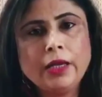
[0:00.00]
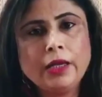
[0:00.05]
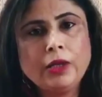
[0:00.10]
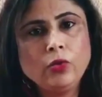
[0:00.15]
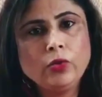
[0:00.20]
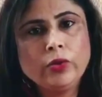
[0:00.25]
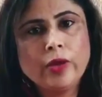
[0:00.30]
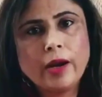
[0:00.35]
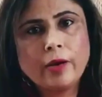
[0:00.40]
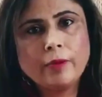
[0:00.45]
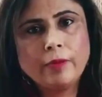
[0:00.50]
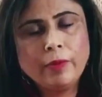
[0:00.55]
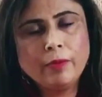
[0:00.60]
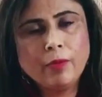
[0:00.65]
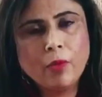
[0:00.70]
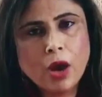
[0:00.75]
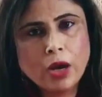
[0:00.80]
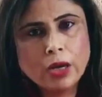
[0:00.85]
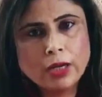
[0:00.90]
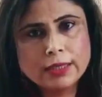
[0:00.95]
new therapy
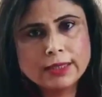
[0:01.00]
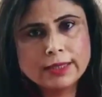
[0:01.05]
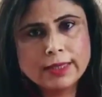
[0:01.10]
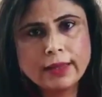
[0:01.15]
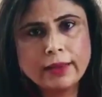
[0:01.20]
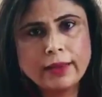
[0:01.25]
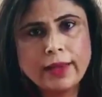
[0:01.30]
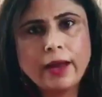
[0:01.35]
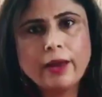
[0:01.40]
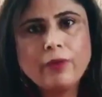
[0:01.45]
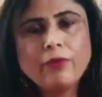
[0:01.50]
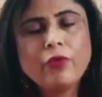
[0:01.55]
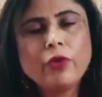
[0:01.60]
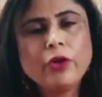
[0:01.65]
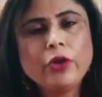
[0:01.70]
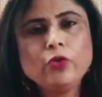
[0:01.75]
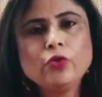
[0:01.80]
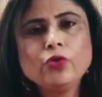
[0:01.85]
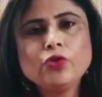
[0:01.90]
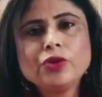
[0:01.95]
models are there for
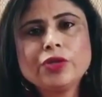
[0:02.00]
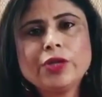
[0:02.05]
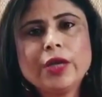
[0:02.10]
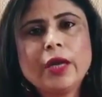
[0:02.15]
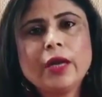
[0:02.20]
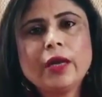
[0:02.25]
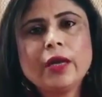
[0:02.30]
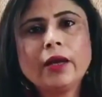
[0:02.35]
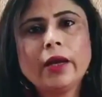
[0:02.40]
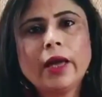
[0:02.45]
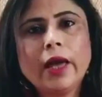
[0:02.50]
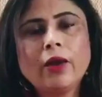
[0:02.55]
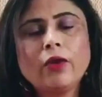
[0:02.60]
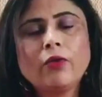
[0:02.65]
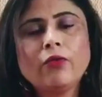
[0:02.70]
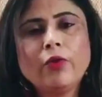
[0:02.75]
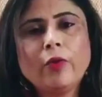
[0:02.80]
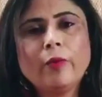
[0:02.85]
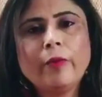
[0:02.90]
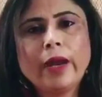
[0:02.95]
you to take care
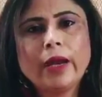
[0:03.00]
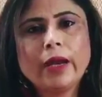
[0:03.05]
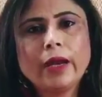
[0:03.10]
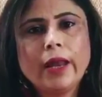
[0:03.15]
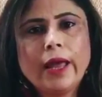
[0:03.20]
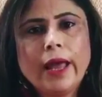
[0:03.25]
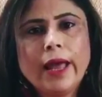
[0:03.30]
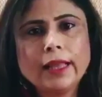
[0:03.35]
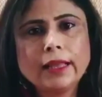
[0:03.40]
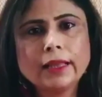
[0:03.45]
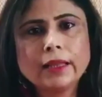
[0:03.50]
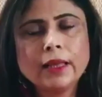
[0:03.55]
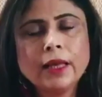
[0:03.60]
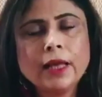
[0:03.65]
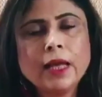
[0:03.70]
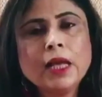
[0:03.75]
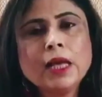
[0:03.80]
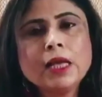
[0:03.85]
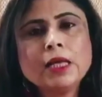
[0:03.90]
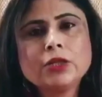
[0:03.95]
of your mental health.
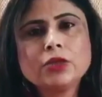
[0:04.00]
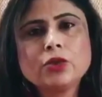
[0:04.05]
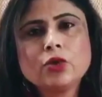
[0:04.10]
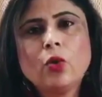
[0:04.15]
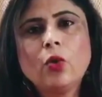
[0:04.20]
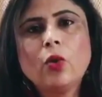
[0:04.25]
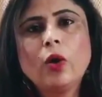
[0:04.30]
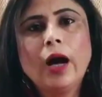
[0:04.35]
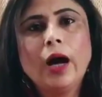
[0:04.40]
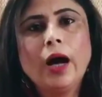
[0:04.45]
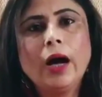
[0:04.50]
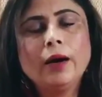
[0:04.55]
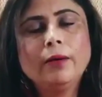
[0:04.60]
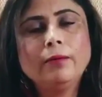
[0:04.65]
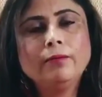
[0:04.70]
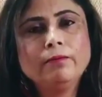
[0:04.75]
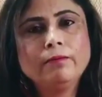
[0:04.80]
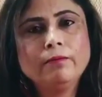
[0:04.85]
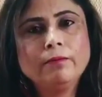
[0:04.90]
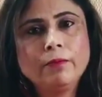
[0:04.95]
So
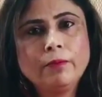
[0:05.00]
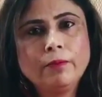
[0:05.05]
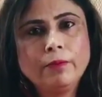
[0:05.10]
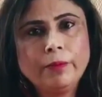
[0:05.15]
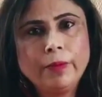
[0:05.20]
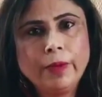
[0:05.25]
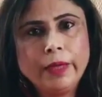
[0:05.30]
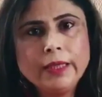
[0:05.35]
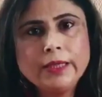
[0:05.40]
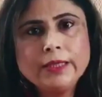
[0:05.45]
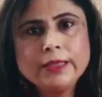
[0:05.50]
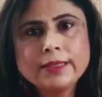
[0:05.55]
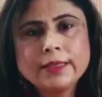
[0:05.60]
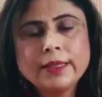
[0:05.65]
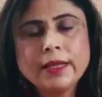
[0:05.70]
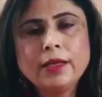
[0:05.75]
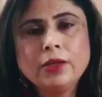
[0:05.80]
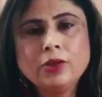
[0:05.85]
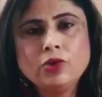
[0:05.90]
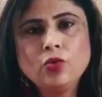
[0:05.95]
please
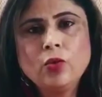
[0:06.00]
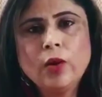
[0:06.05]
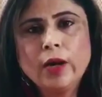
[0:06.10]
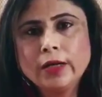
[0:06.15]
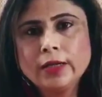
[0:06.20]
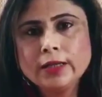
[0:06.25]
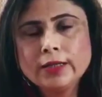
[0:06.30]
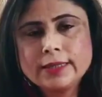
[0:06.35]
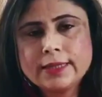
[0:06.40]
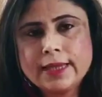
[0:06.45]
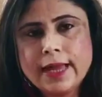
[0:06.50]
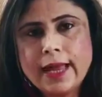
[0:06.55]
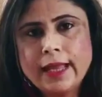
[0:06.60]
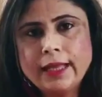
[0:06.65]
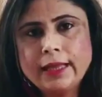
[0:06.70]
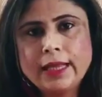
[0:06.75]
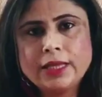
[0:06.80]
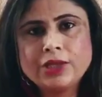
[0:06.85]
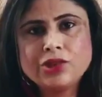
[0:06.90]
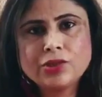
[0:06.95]
do
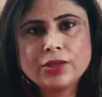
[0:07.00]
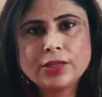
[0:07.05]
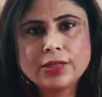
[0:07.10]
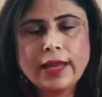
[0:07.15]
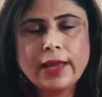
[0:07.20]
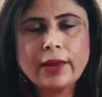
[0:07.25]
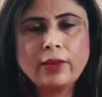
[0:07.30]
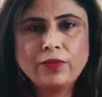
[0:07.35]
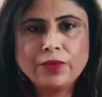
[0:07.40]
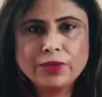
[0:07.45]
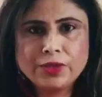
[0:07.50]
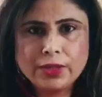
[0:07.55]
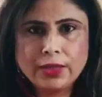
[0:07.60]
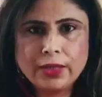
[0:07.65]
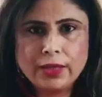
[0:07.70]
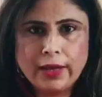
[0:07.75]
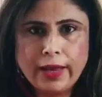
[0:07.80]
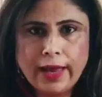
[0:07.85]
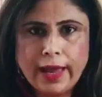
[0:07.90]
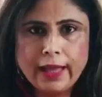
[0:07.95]
understand that just like
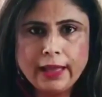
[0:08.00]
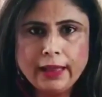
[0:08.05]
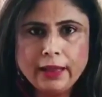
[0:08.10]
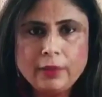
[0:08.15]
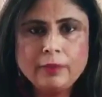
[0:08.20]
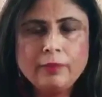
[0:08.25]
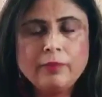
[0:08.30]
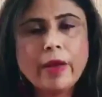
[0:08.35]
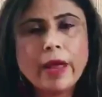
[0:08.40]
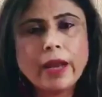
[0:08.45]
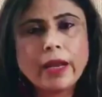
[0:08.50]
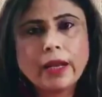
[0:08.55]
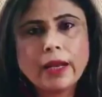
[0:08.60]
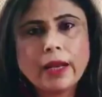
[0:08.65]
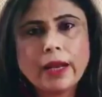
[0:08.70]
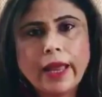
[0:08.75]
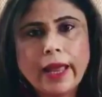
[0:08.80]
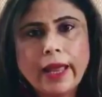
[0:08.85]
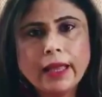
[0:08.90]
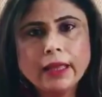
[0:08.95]
physical health,
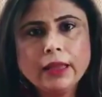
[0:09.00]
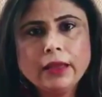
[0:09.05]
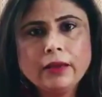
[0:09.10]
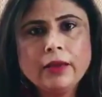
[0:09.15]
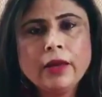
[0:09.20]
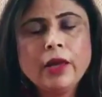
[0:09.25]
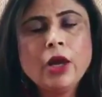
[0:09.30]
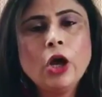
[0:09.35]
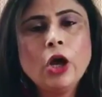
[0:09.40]
mental health